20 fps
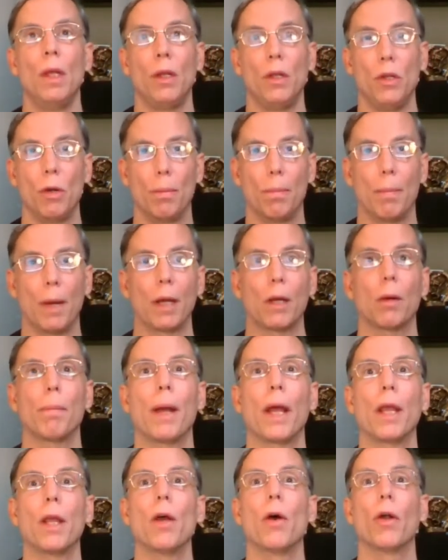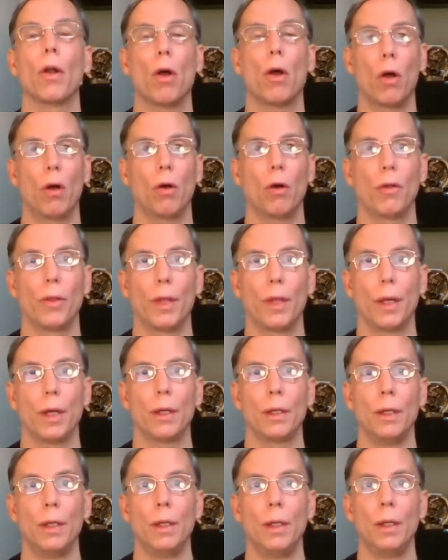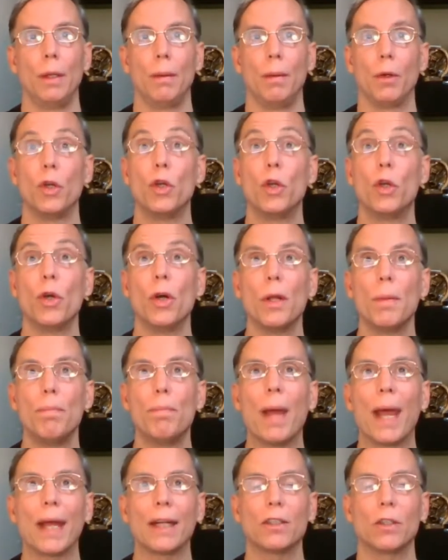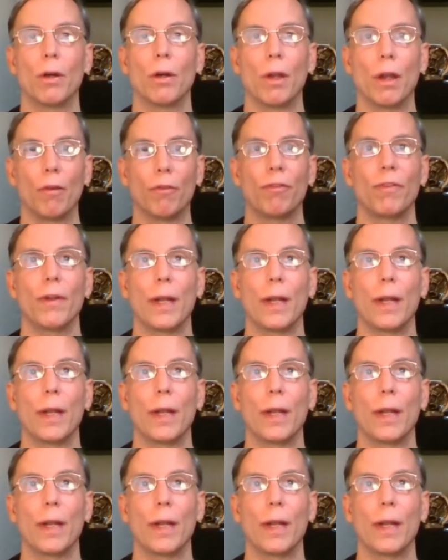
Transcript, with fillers: your microbiota, all the good bacteria,